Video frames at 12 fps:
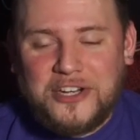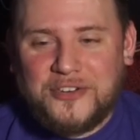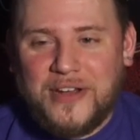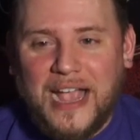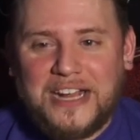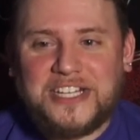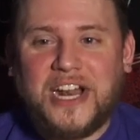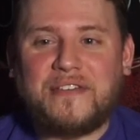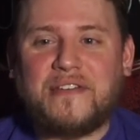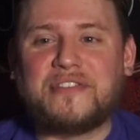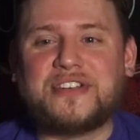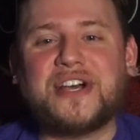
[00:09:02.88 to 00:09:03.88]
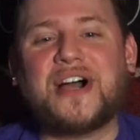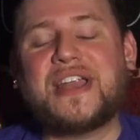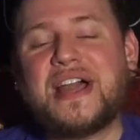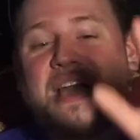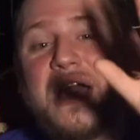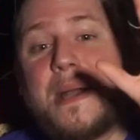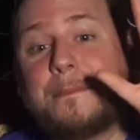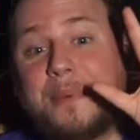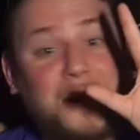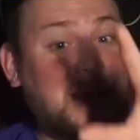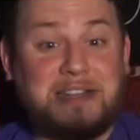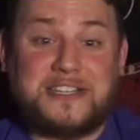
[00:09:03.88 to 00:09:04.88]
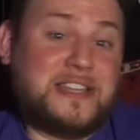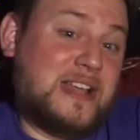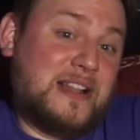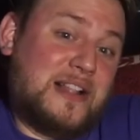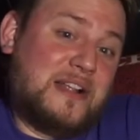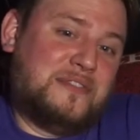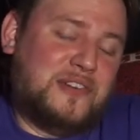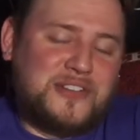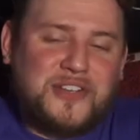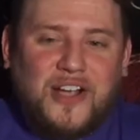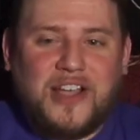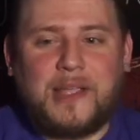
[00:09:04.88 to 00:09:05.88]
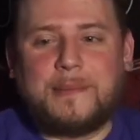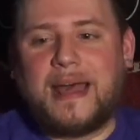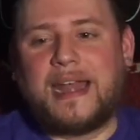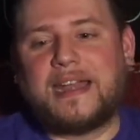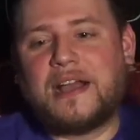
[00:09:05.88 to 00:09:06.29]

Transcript: reaction I've ever done, but I just had a lot of fun talking about it.